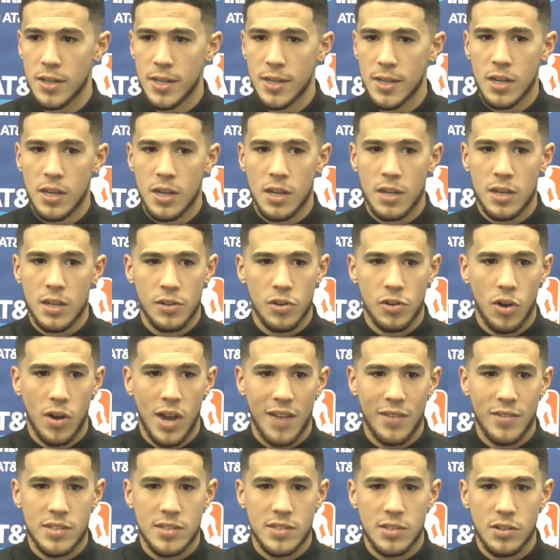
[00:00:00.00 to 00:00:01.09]
You know,
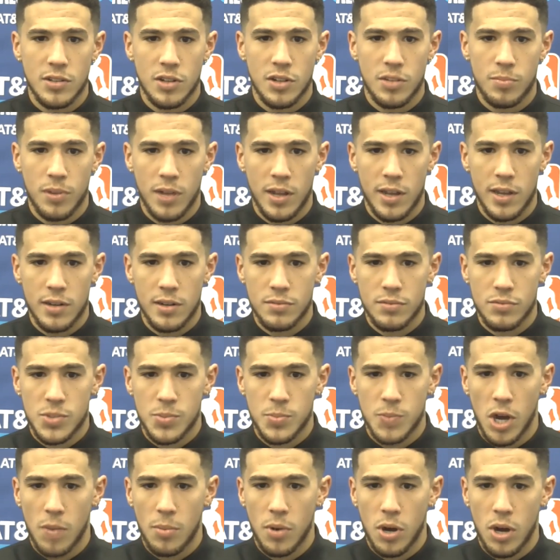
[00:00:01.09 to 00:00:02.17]
obviously they're playing
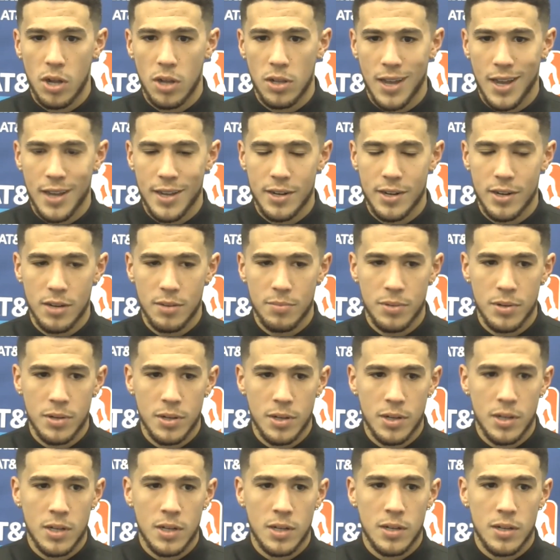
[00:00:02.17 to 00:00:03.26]
small ball lineup
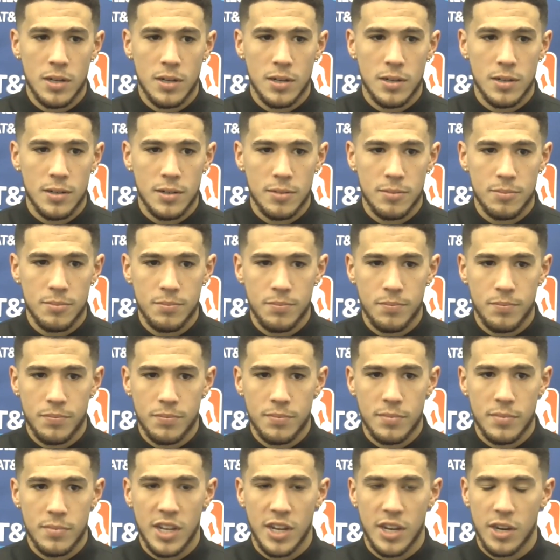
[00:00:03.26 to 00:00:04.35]
um,
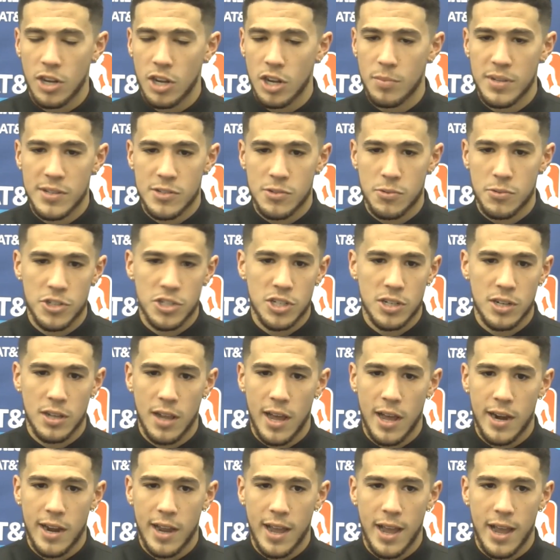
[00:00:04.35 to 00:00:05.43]
and they're going to be switching a lot
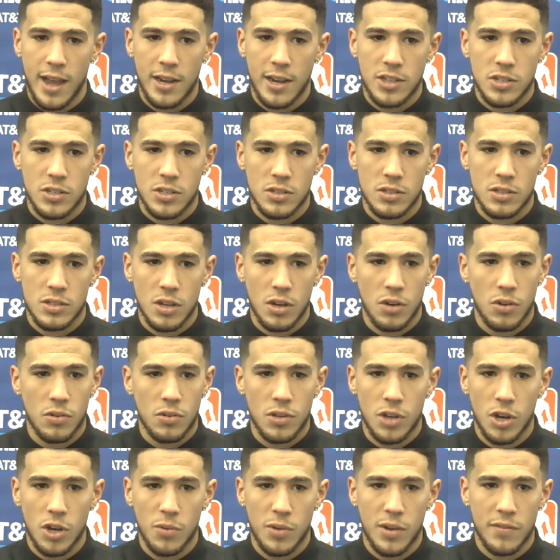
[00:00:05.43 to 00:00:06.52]
of action. So, you
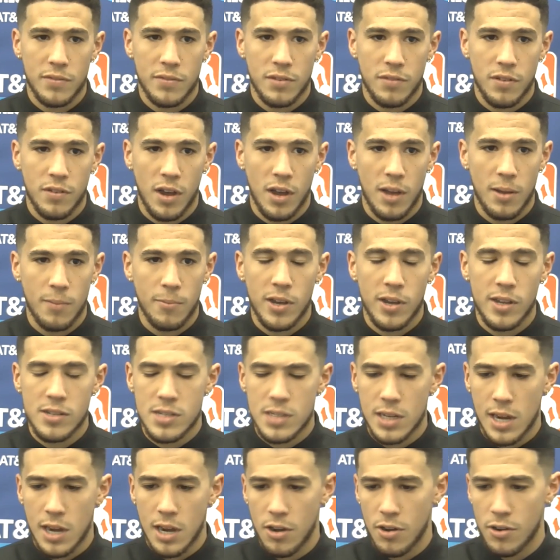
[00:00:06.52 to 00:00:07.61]
know, we have to find ways to
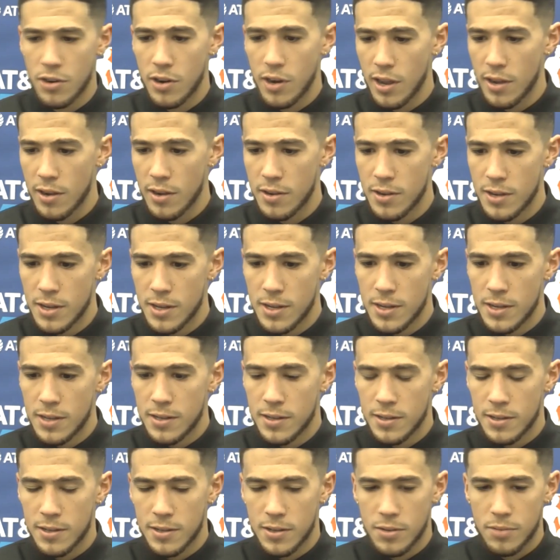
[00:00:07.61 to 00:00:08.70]
counter that.
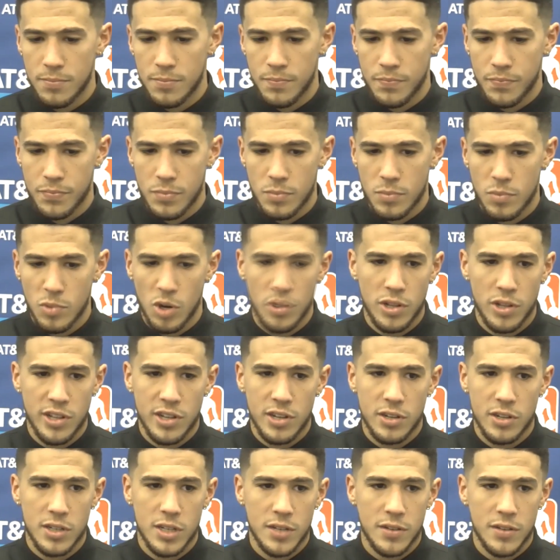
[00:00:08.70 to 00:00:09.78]
Um, but really good
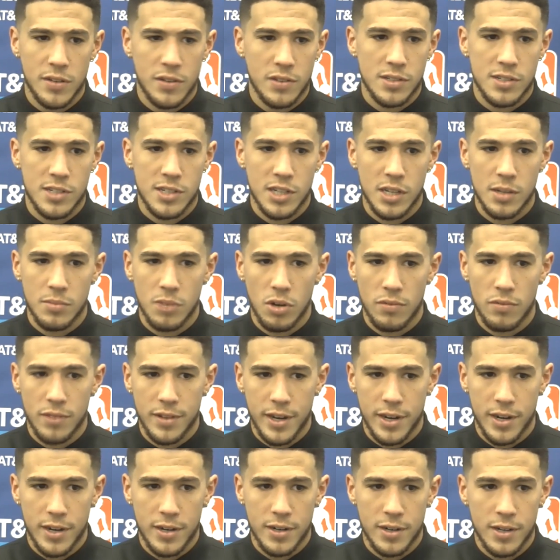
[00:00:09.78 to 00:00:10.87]
defensive team over
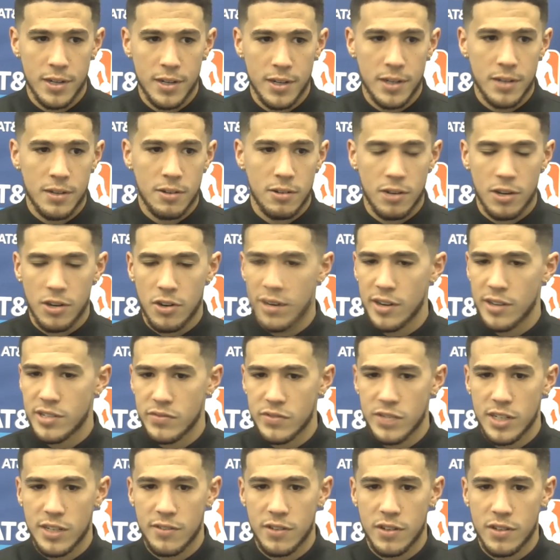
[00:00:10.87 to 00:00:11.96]
there. Aggressive
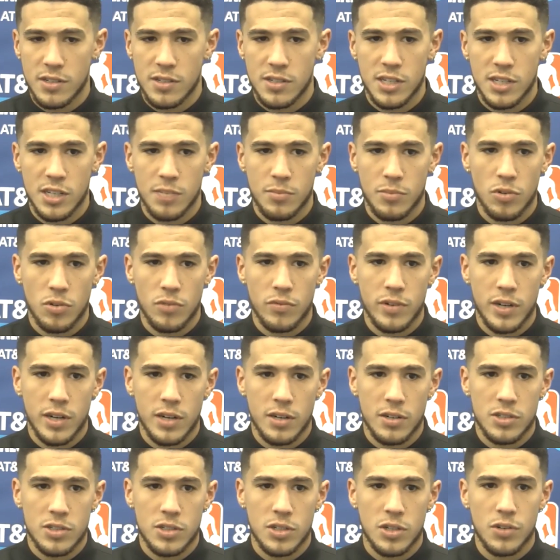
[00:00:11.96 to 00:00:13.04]
defensive team over there.
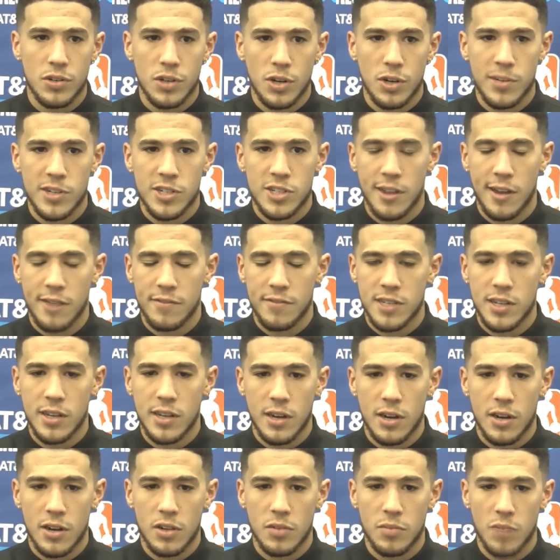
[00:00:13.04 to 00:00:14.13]
So, you know, we just have to take care
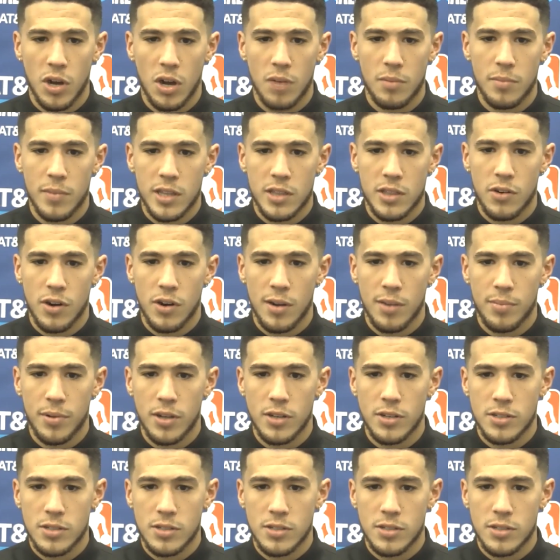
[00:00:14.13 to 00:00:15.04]
of the ball and make the right plays.